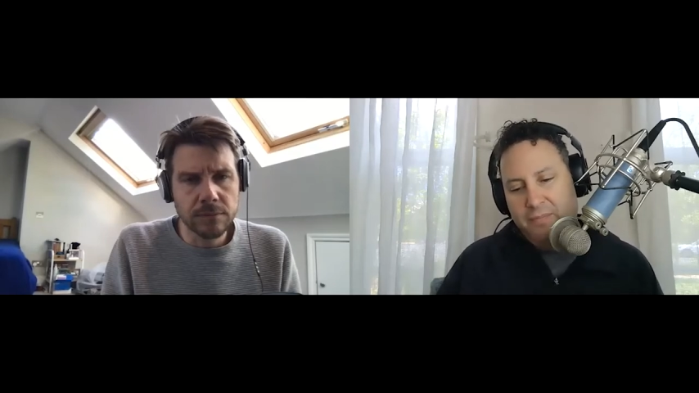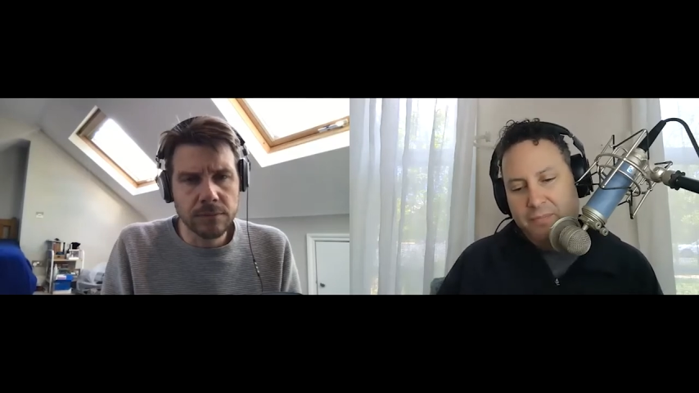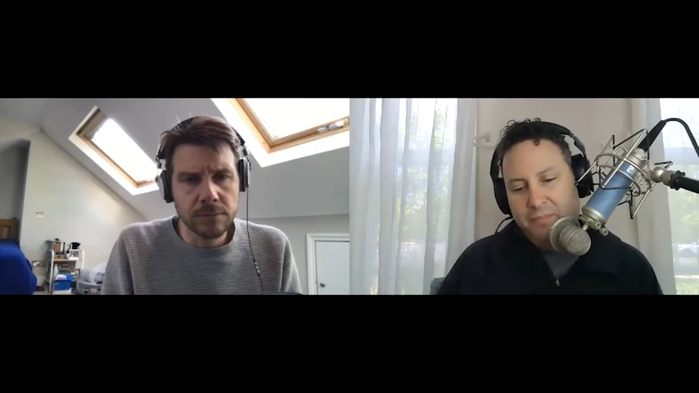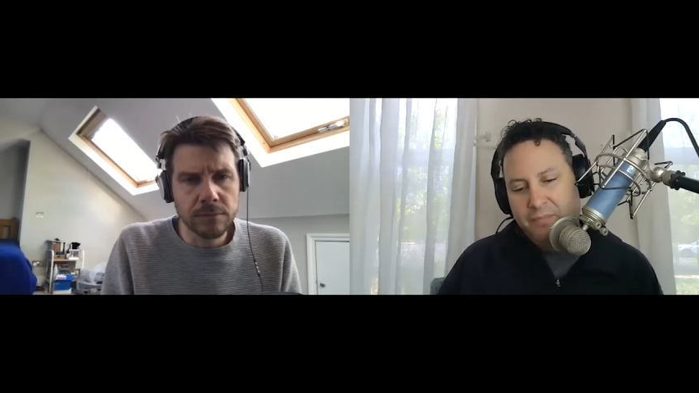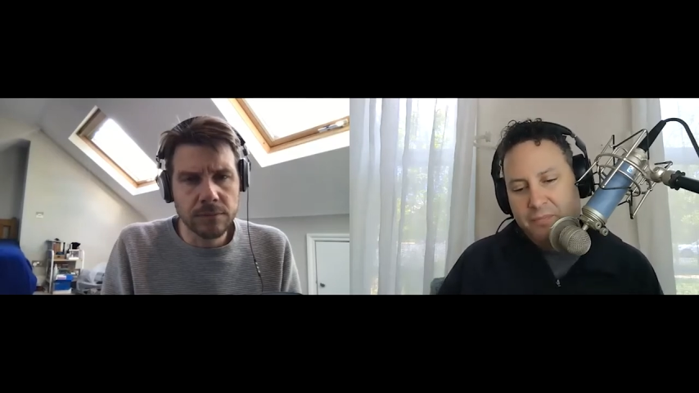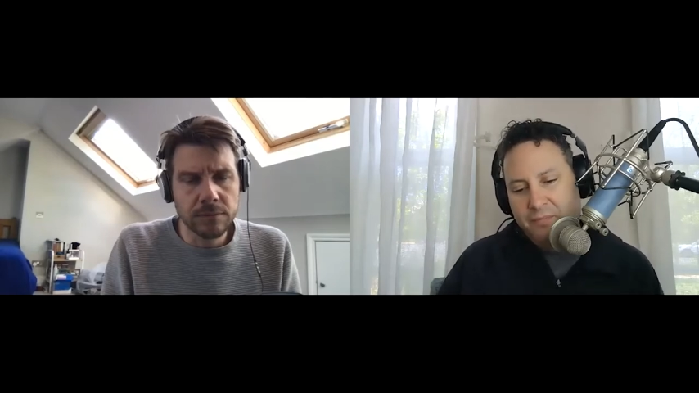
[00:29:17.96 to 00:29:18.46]

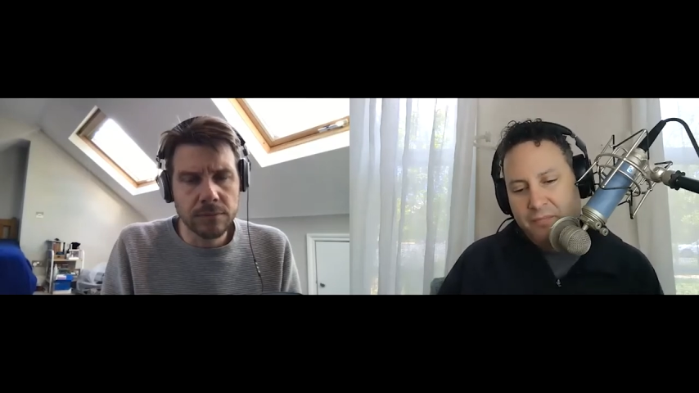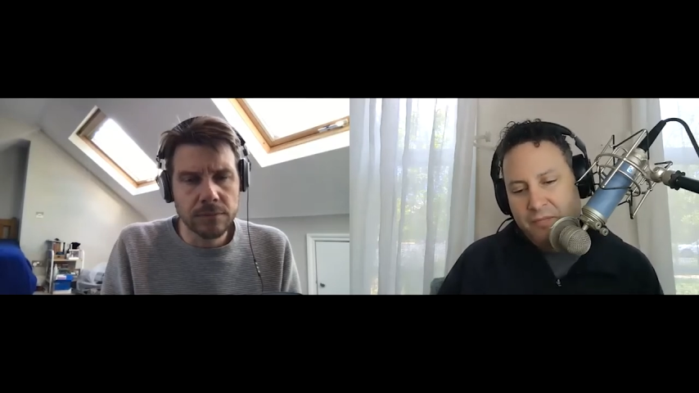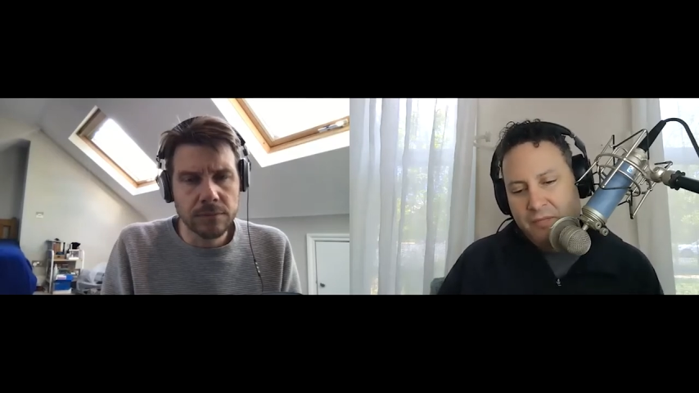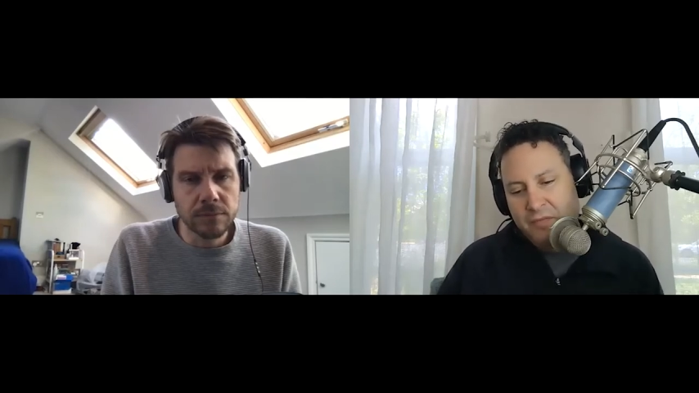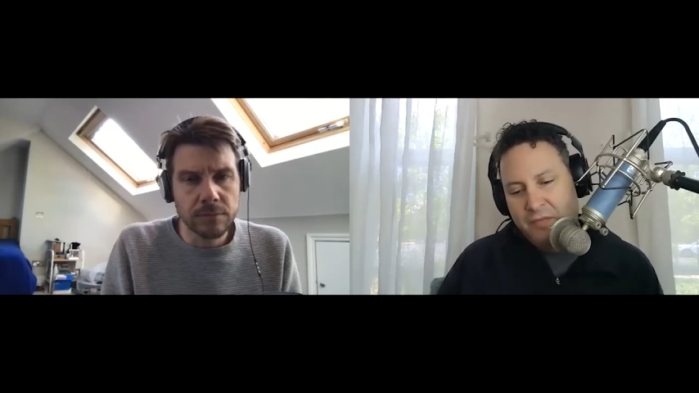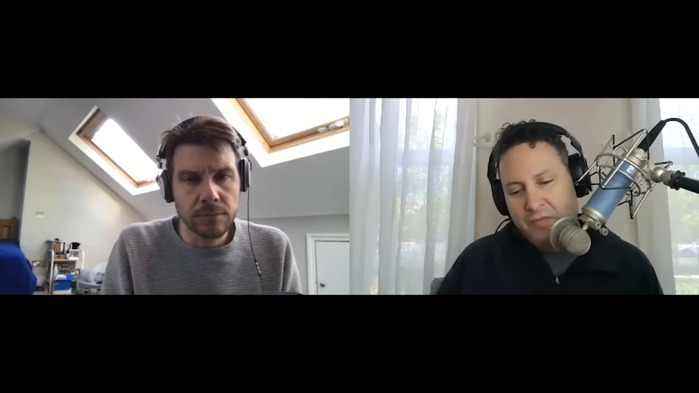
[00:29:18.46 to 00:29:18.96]

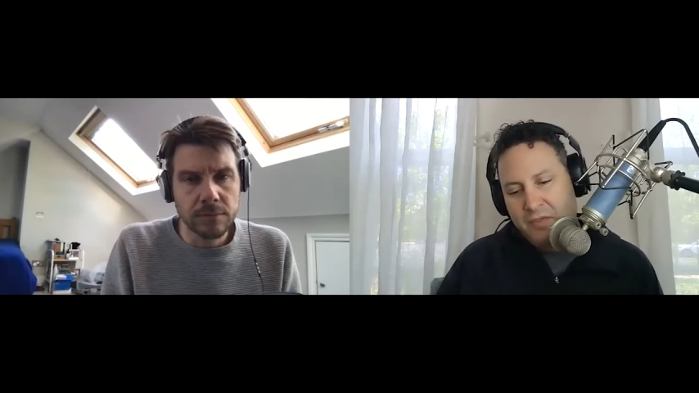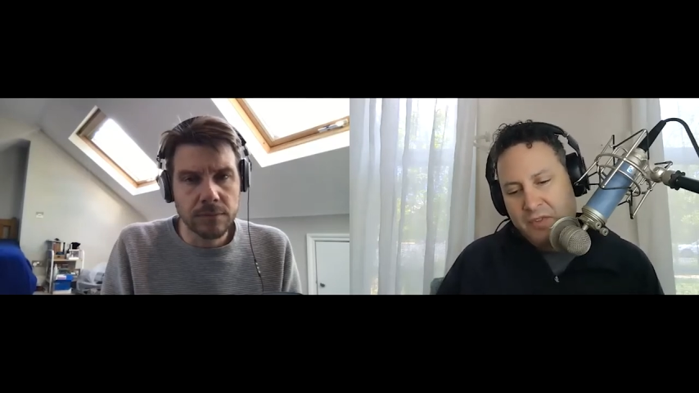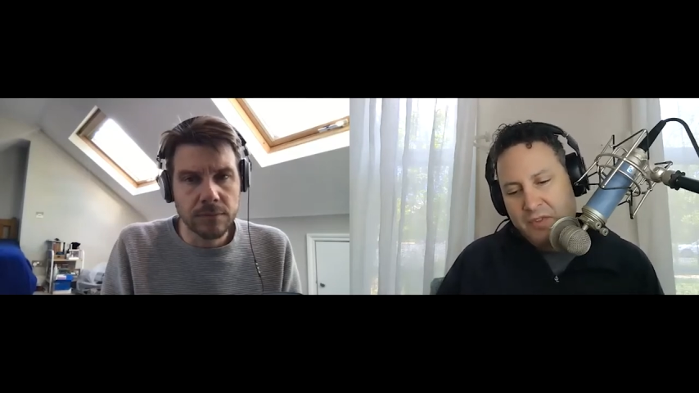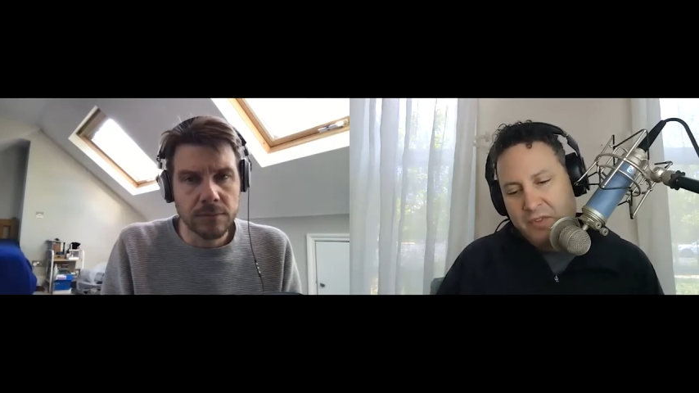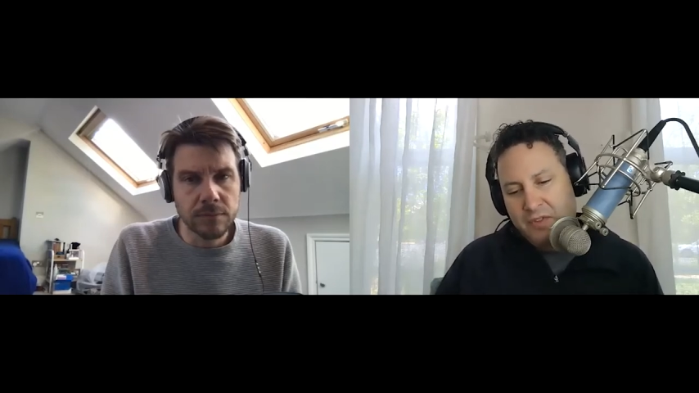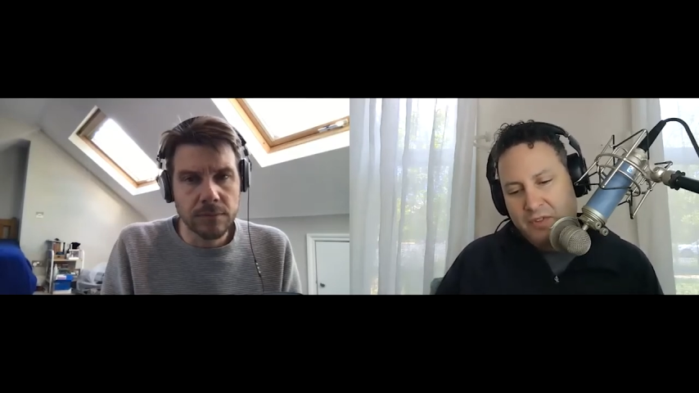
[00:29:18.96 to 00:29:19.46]

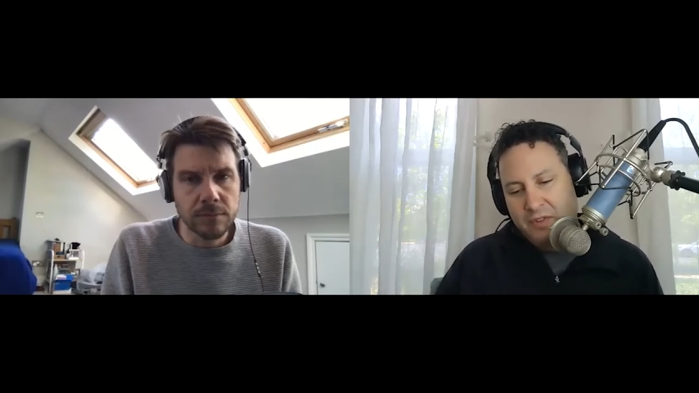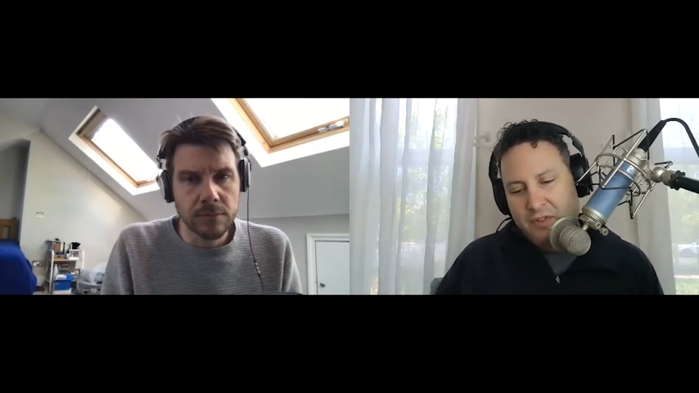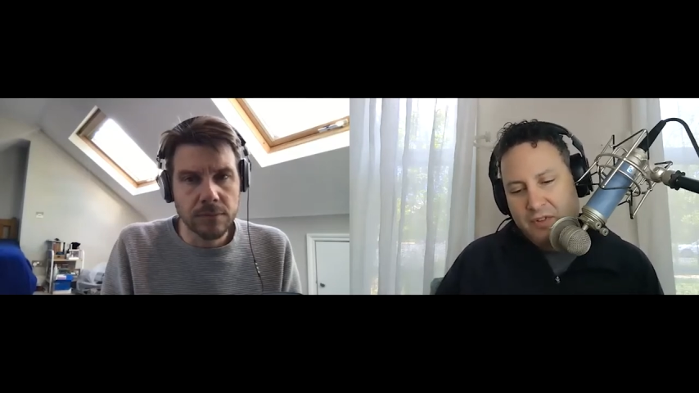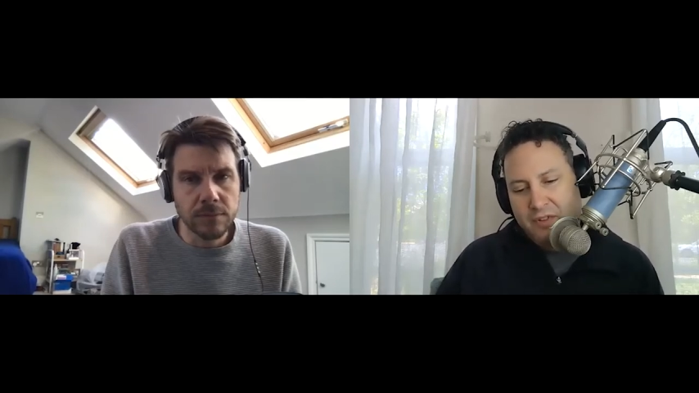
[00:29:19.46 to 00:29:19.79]
No one is speaking in this clip.